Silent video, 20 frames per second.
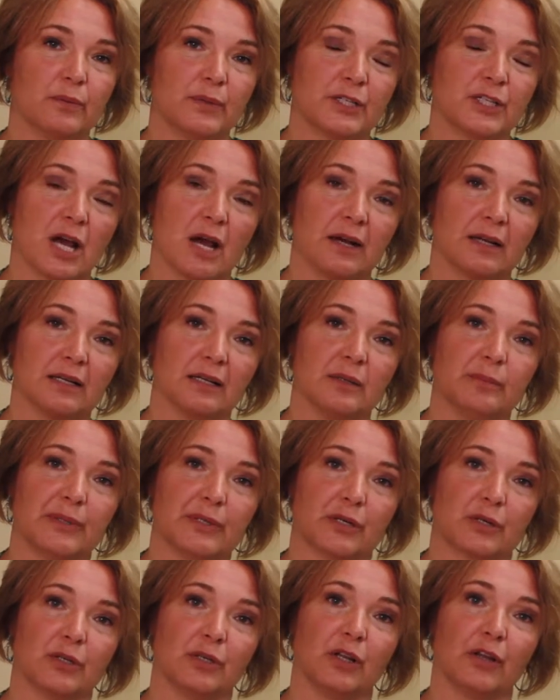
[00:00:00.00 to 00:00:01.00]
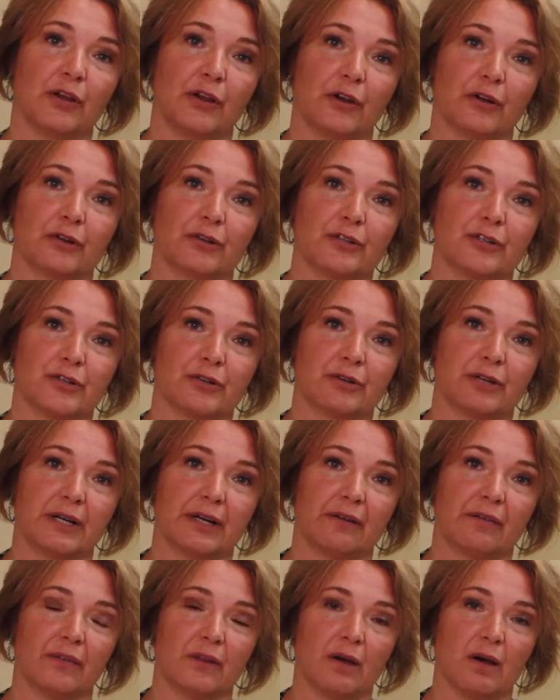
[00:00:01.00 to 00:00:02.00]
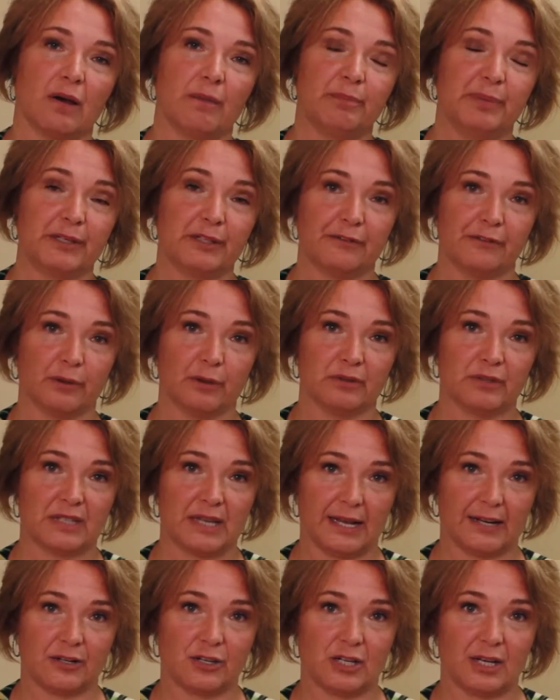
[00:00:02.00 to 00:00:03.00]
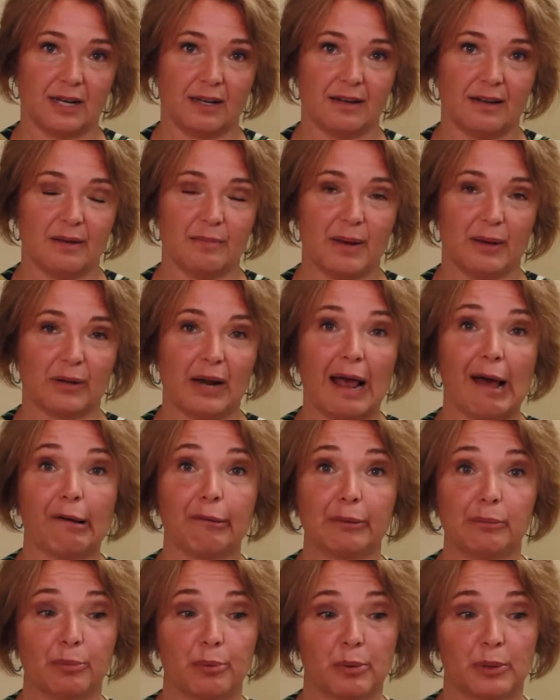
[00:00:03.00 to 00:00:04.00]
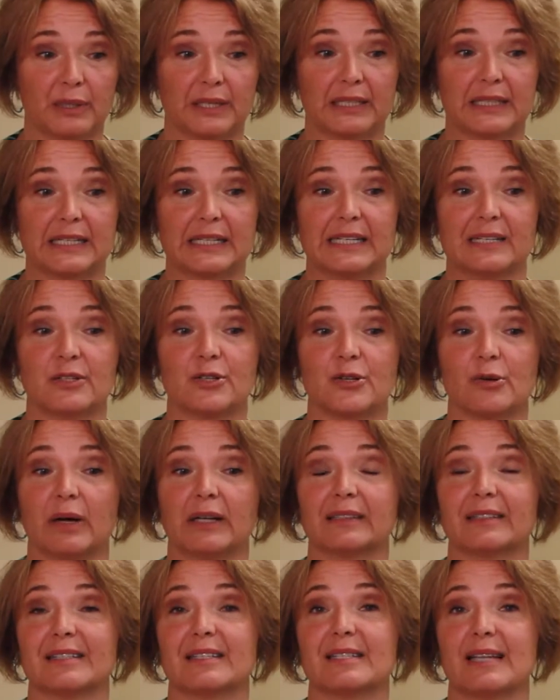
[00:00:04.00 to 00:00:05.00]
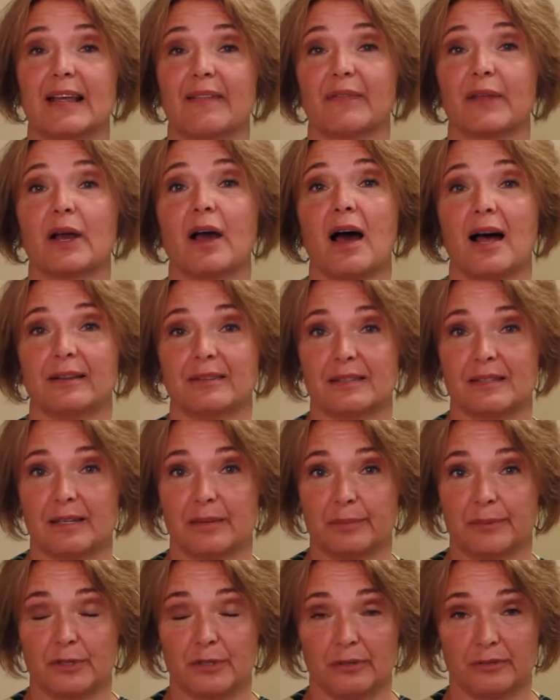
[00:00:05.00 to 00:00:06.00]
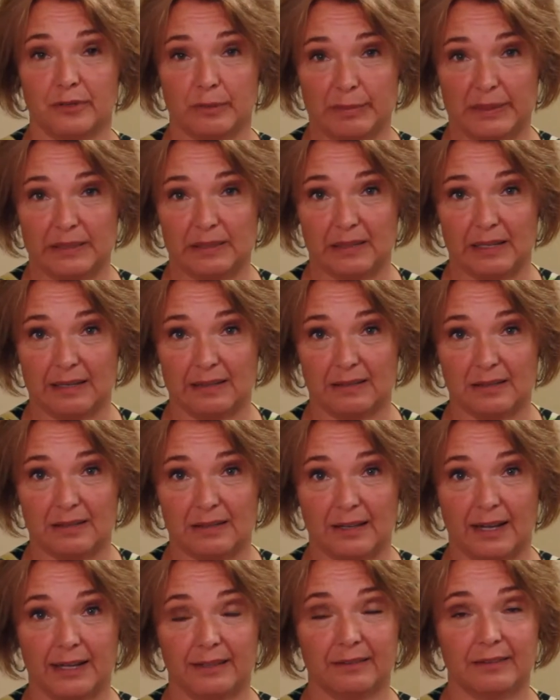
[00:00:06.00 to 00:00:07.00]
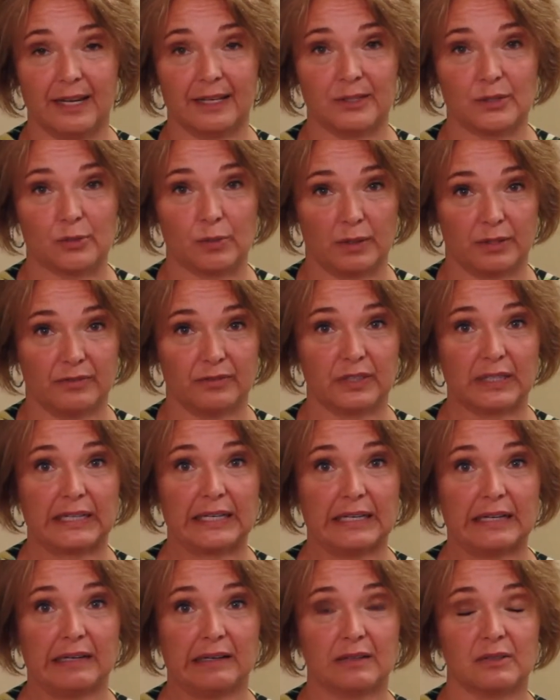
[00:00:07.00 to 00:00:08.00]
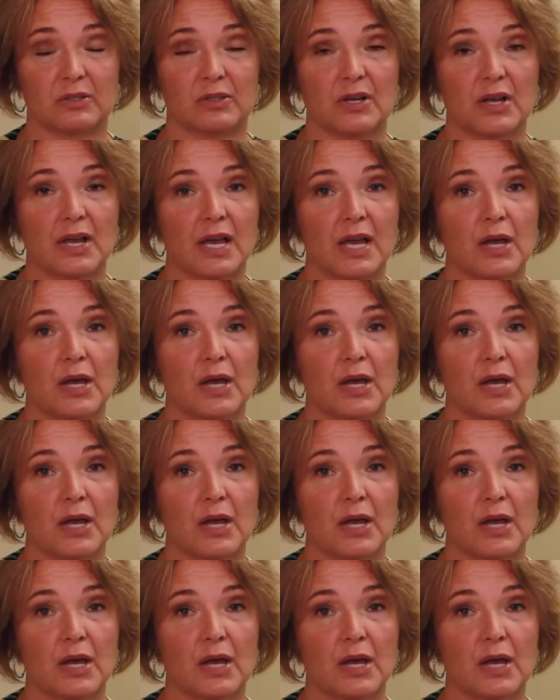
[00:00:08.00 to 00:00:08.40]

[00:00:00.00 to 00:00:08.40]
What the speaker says: we talked a little bit earlier during the pitfalls section about how important it is to understand the concept of the business, and that's one of the keys.